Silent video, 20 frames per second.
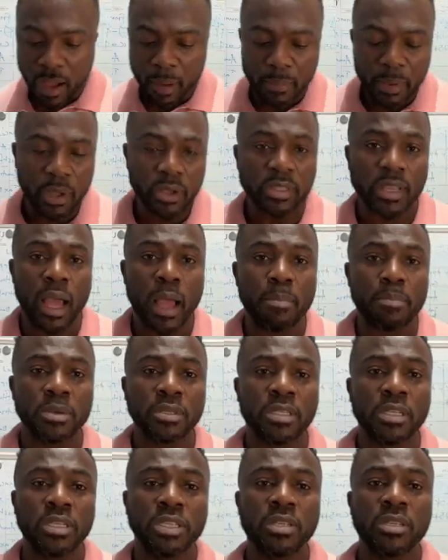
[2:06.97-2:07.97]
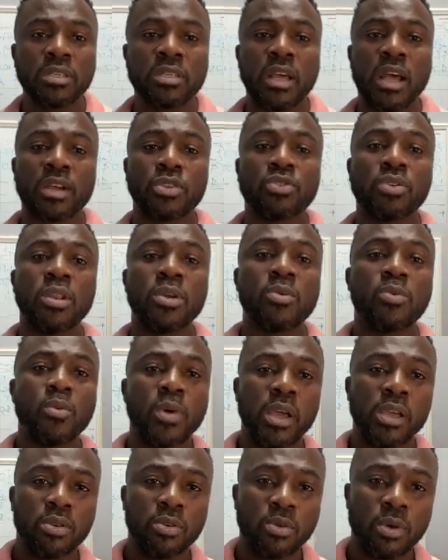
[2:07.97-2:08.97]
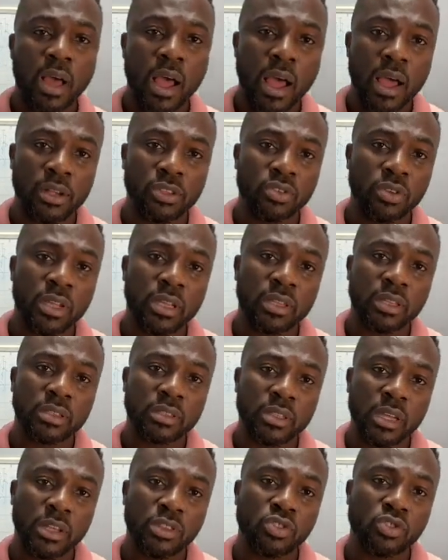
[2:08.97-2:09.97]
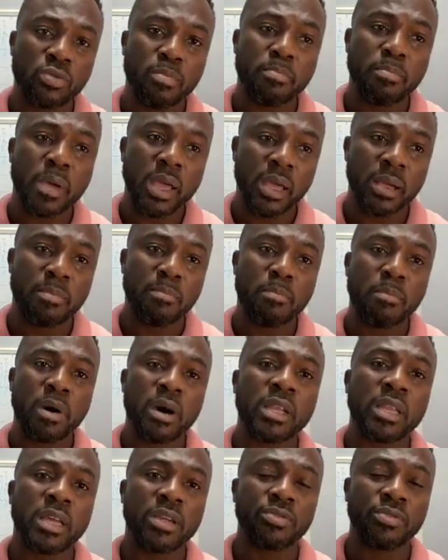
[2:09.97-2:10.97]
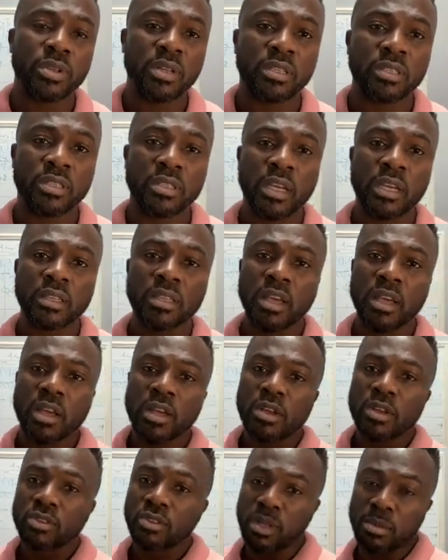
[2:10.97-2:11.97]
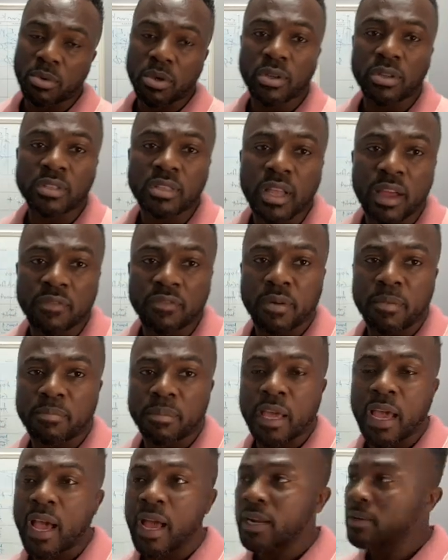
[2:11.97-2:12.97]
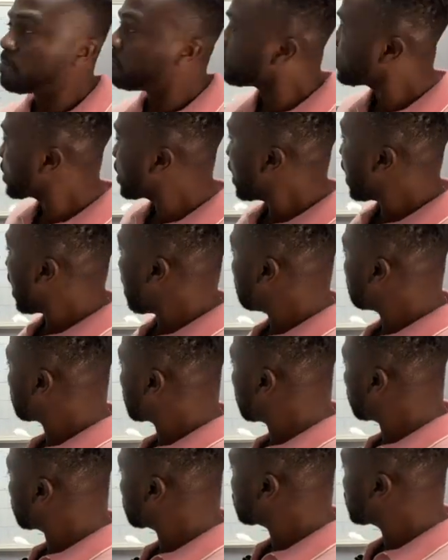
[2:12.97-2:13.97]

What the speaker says: Because appreciation is actually where you actually tend to make money in real estate. So I'm going to start from there. I'm going to